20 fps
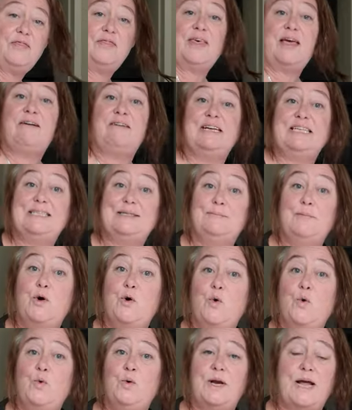very
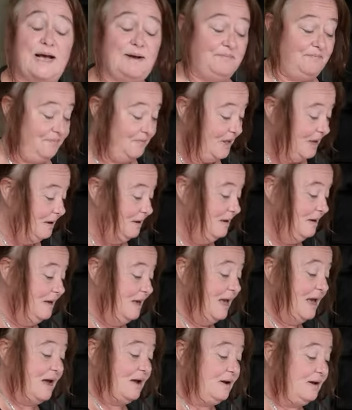small now.
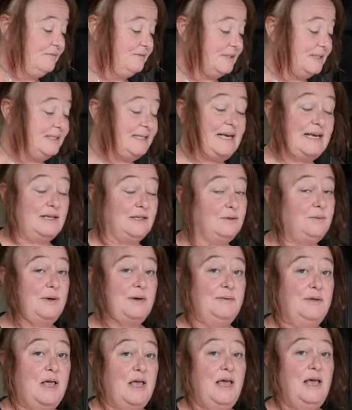I have to say as
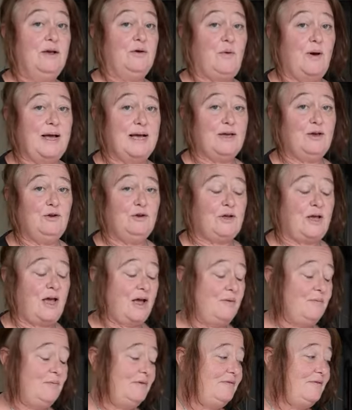well, quite good
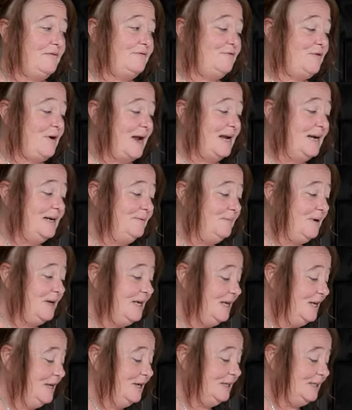going with a friend,
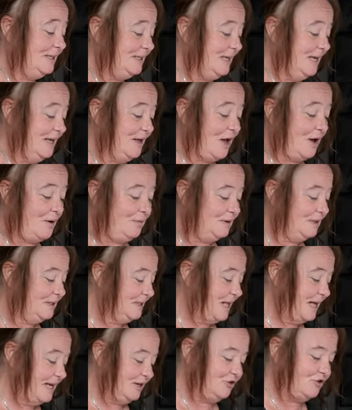because I was
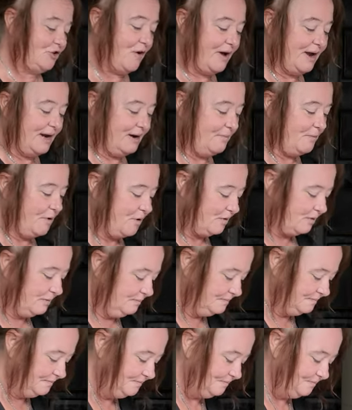like trying them on
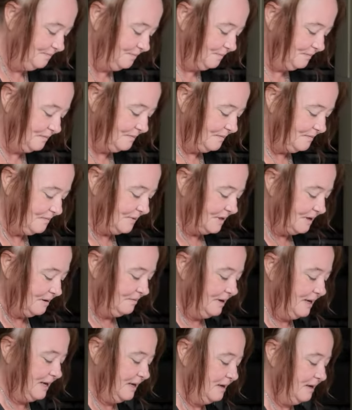
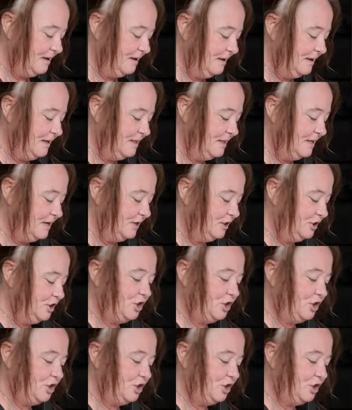in the